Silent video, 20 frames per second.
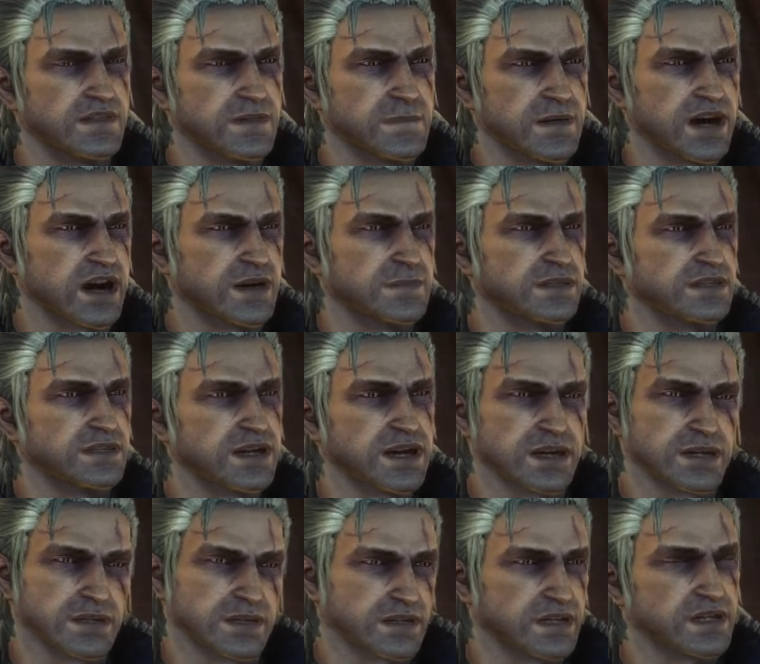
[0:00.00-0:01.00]
If I'm not
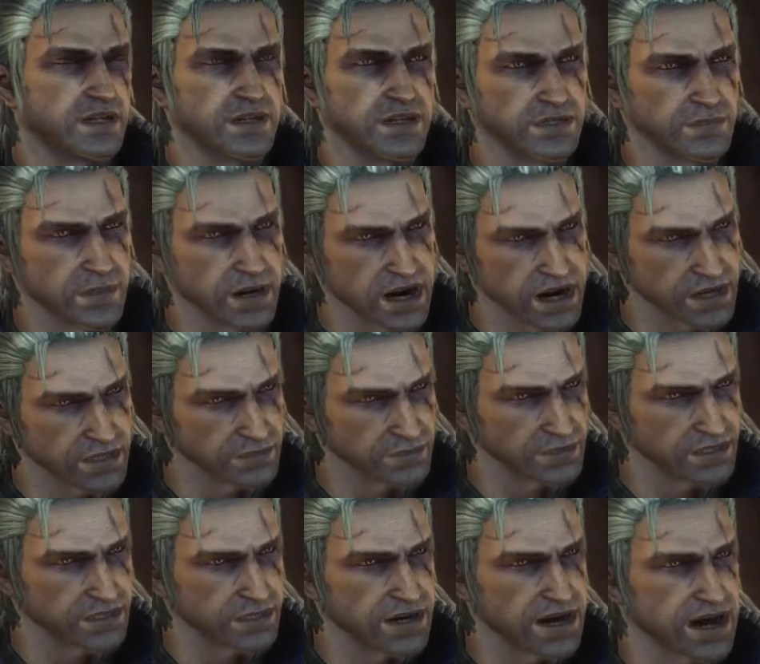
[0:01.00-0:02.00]
mistaken, you need blood
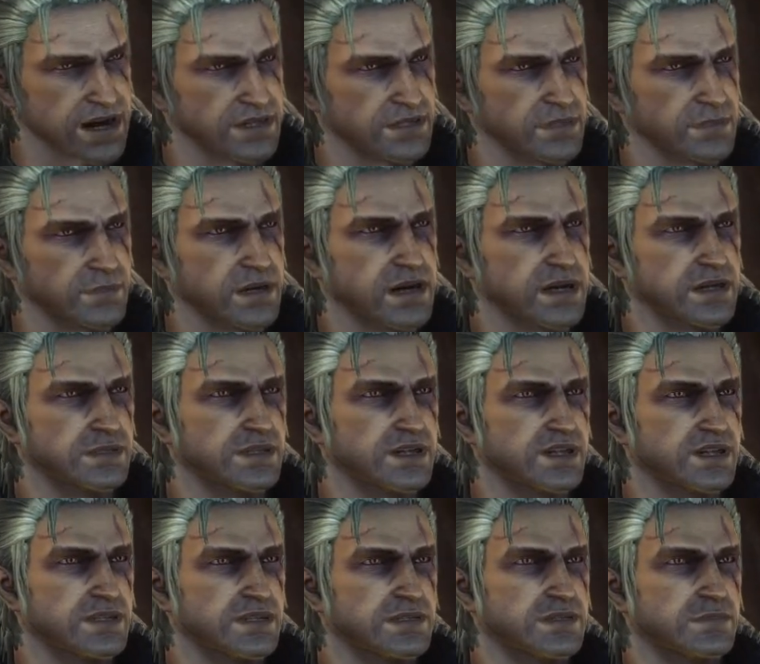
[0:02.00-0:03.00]
to cast a blood
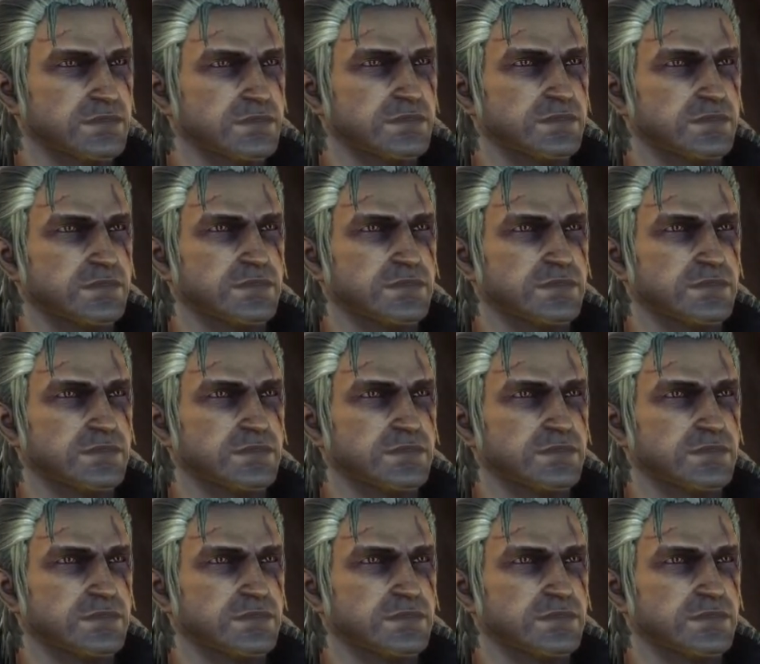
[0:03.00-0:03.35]
curse.